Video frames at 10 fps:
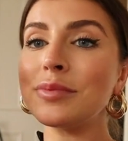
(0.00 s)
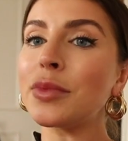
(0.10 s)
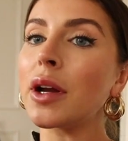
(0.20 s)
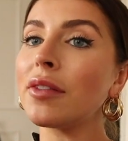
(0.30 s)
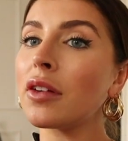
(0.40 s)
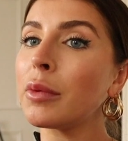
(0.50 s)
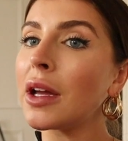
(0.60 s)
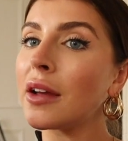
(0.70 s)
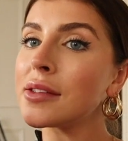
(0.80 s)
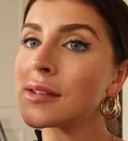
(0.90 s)
Pray for me,
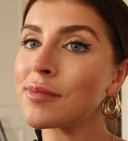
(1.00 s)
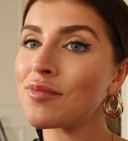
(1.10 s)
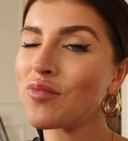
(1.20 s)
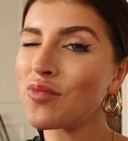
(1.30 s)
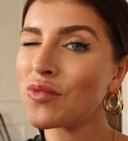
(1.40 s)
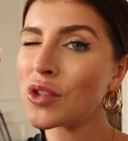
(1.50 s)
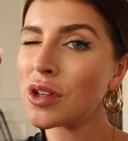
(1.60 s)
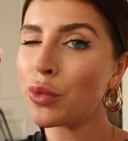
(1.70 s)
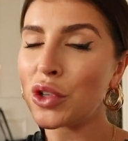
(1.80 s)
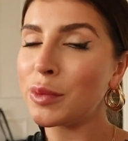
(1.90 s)
guys.
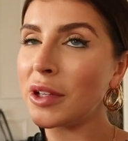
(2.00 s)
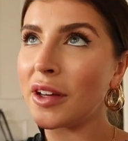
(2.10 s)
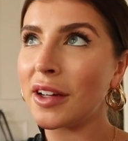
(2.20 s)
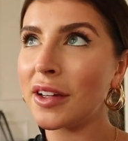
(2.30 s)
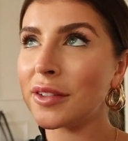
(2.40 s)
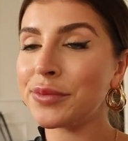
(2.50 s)
Wish me luck.